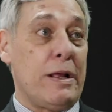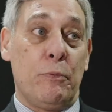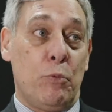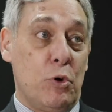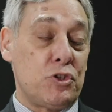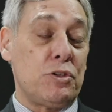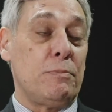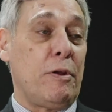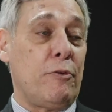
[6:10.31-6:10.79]
It
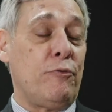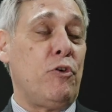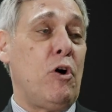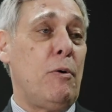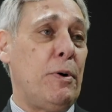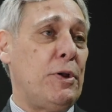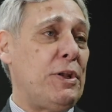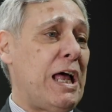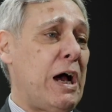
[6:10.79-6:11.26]
wasn't
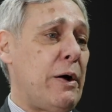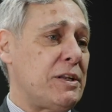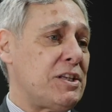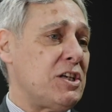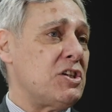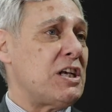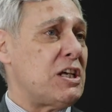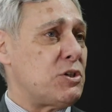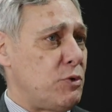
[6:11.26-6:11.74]
before, but now
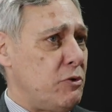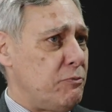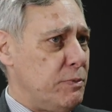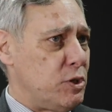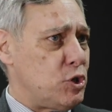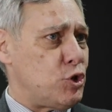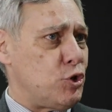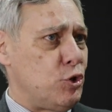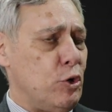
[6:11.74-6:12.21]
it is as
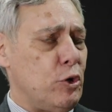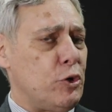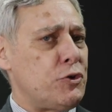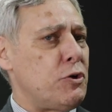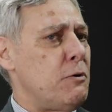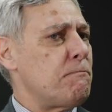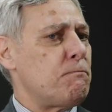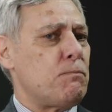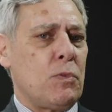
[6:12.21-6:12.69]
we've
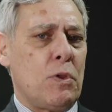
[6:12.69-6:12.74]
matured.